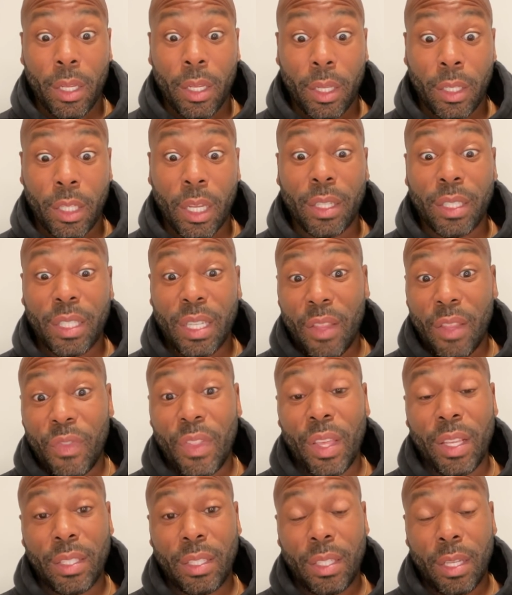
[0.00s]
done
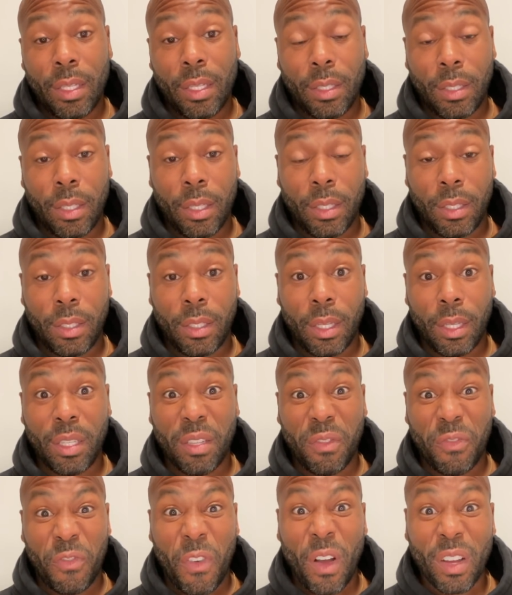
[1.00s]
things to
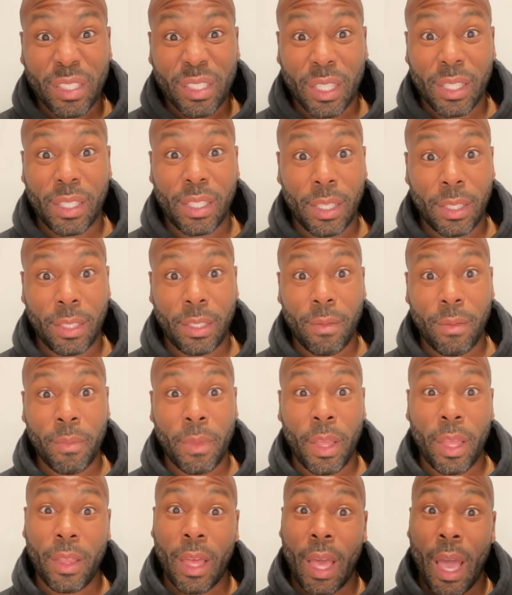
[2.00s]
defunct a system
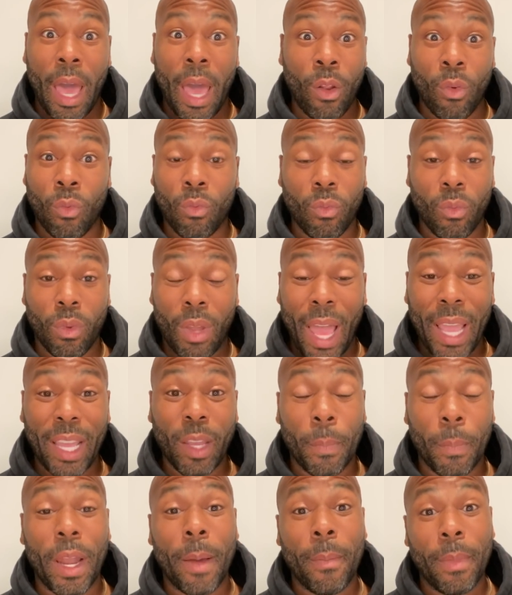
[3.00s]
that I don't
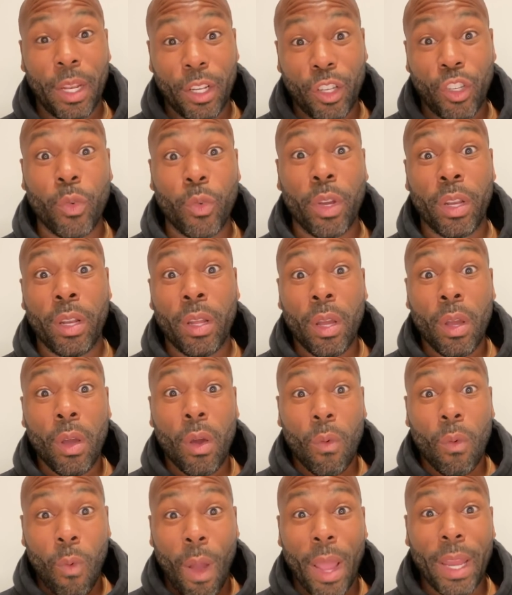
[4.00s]
like, but I'm going to do it
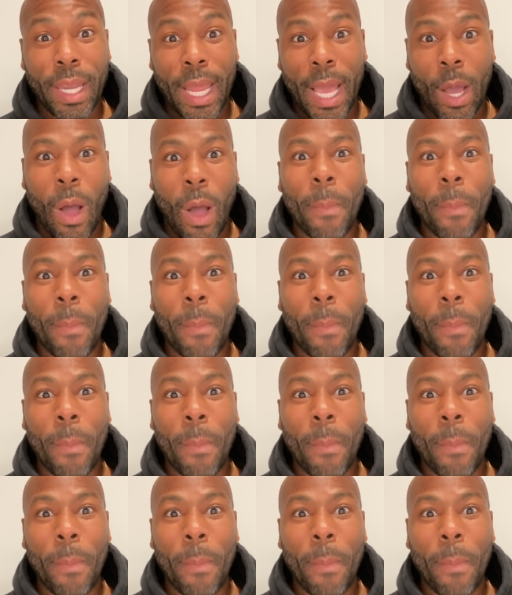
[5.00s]
right now.